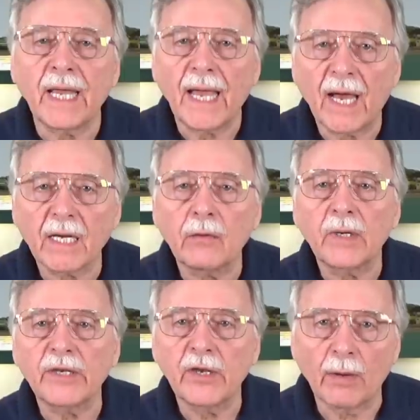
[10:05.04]
an
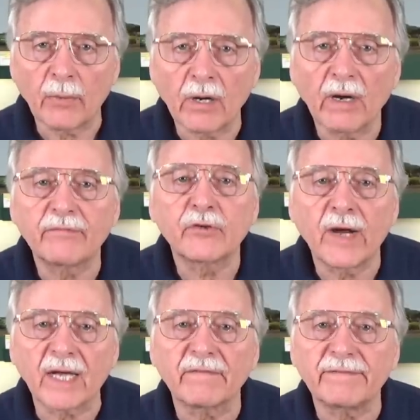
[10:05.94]
adequate number of
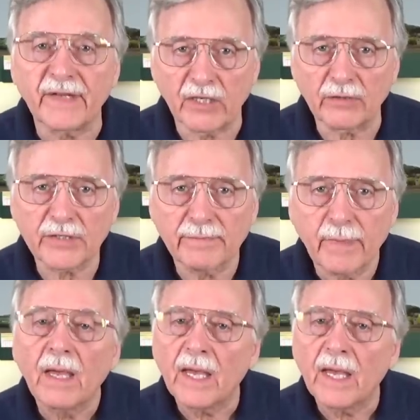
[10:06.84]
track feeders.